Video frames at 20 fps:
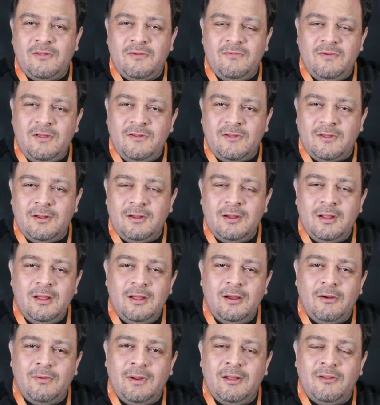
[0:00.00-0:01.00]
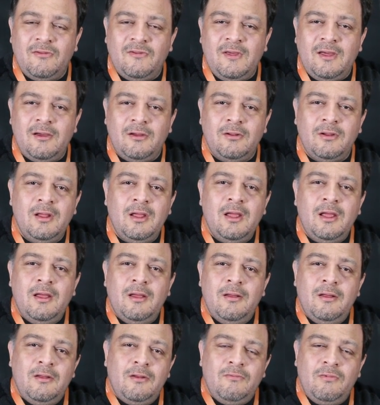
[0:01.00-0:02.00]
to visit around town,
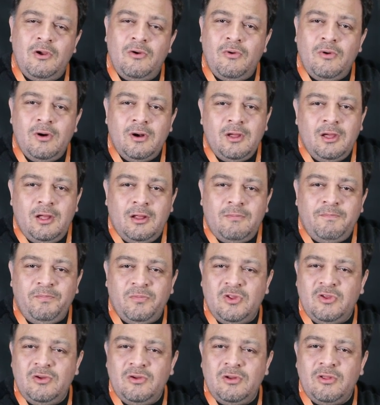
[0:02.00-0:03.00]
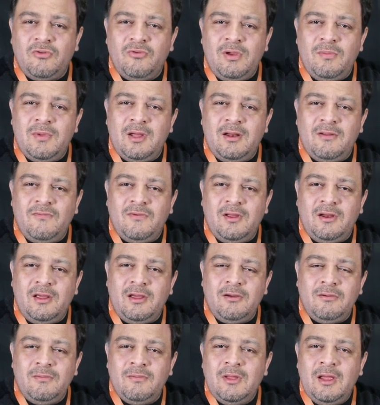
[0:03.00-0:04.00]
record a two to three minute
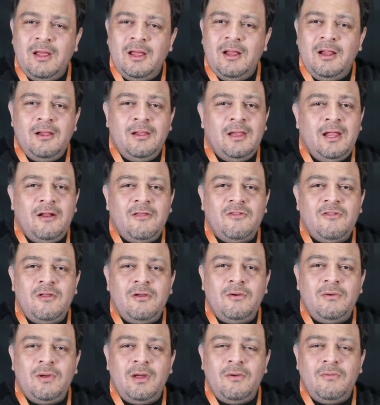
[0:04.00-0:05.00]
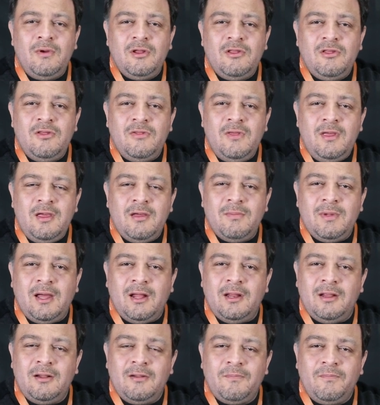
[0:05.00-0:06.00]
video. Let us know uh, what you think about
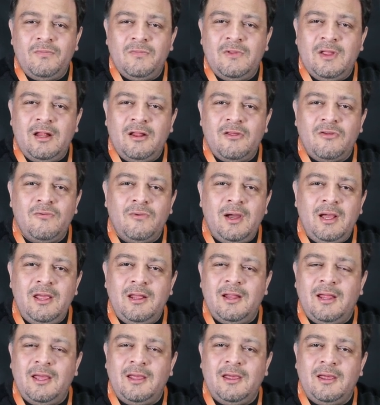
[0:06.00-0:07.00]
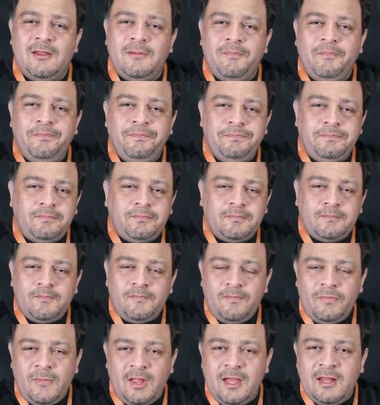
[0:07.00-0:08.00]
it. Tell us why you like it.
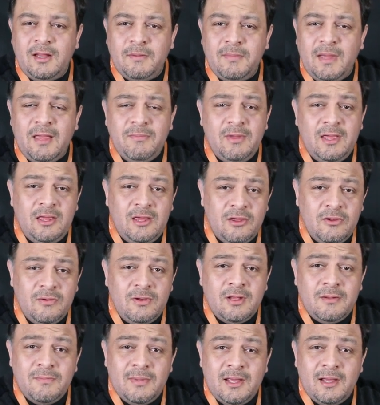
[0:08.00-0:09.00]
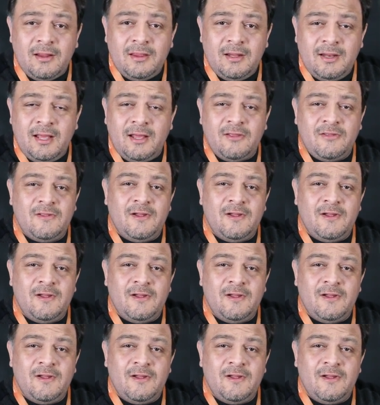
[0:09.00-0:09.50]
And then maybe you can be on the next